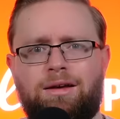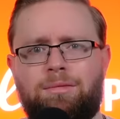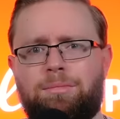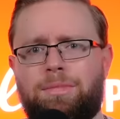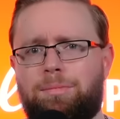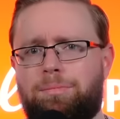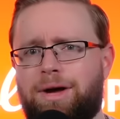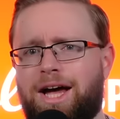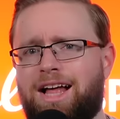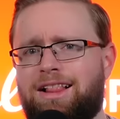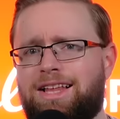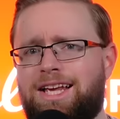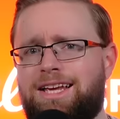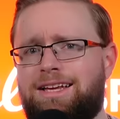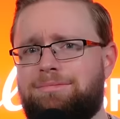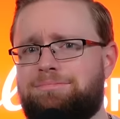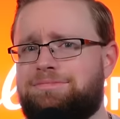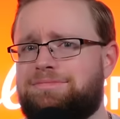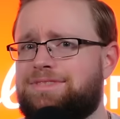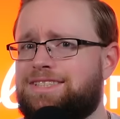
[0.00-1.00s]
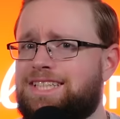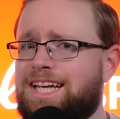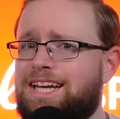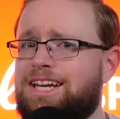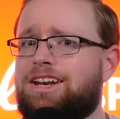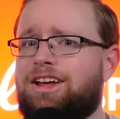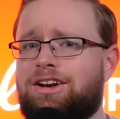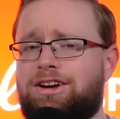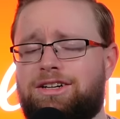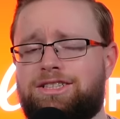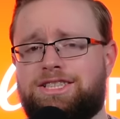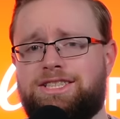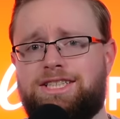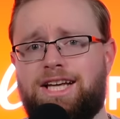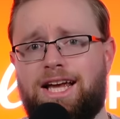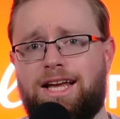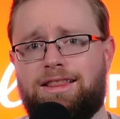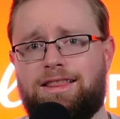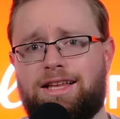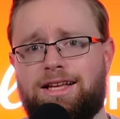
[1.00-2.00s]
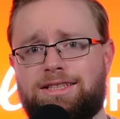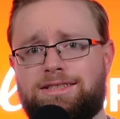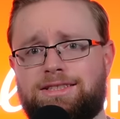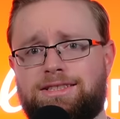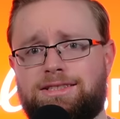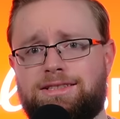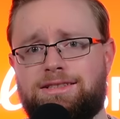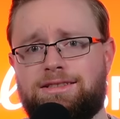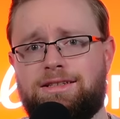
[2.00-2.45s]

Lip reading: But Bally didn't understand this.